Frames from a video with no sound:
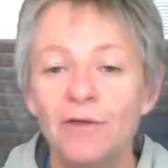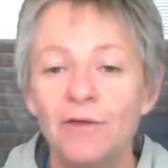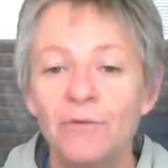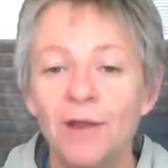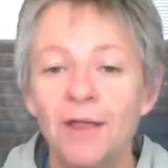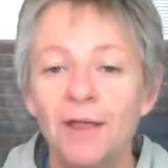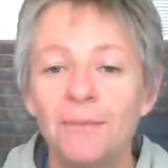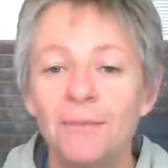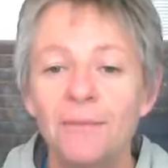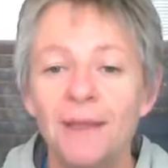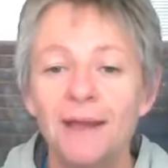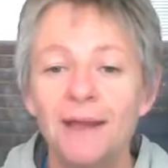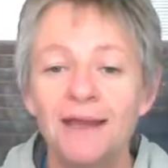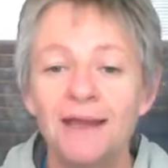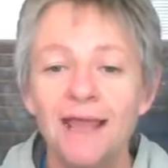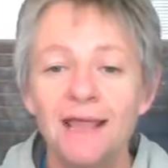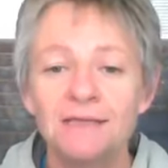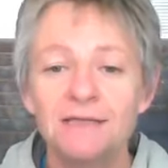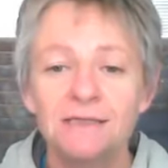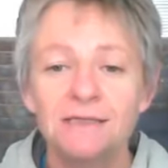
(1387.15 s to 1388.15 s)

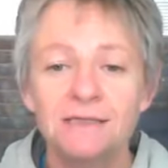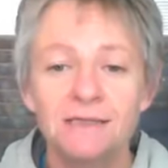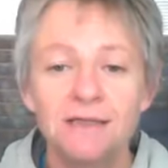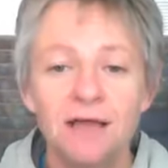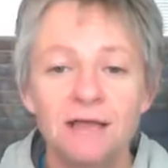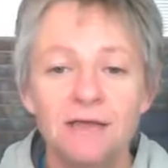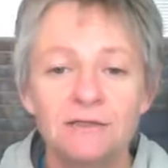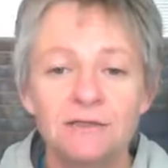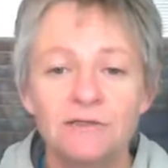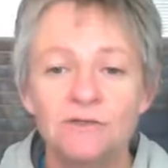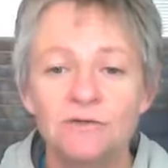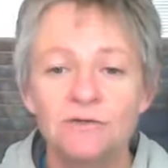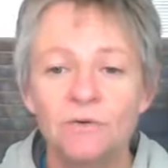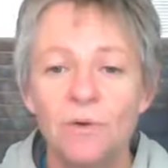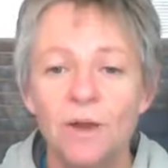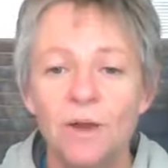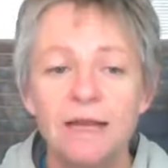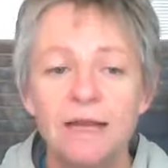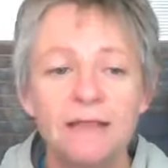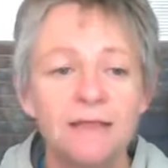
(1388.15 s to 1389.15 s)
recommended exercises
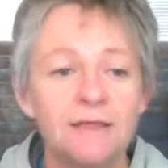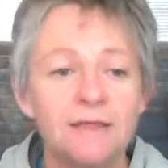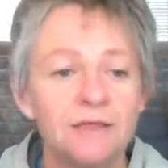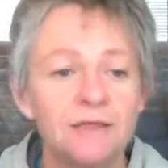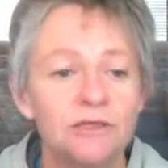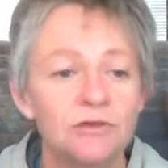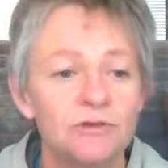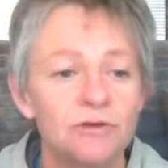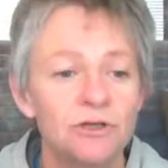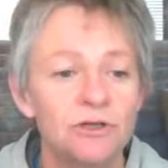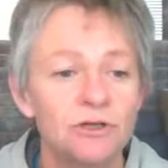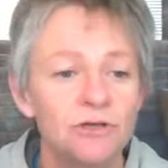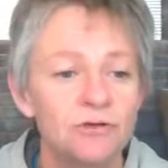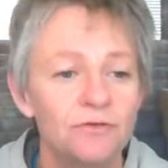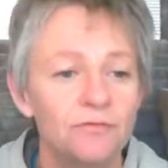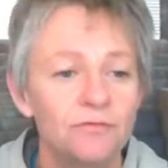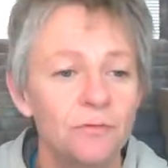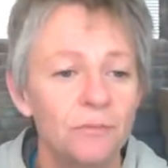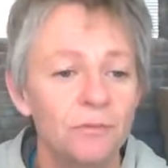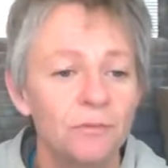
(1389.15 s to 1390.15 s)
or anything that you can
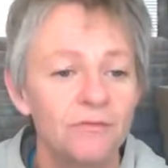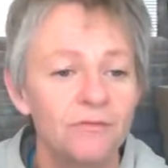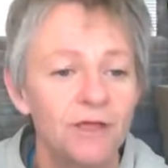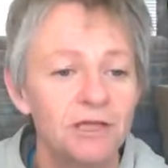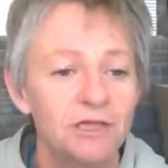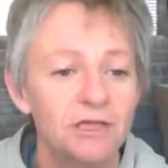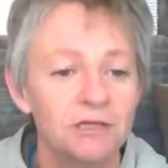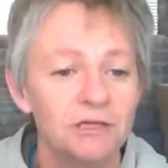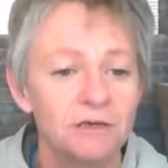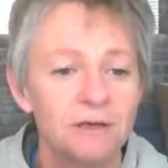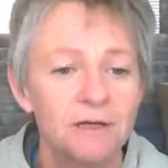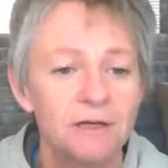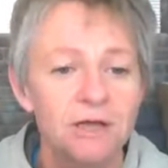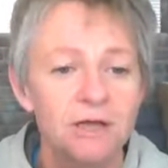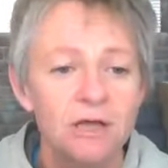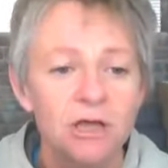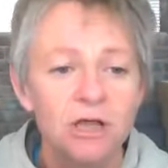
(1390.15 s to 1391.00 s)
do for prevention.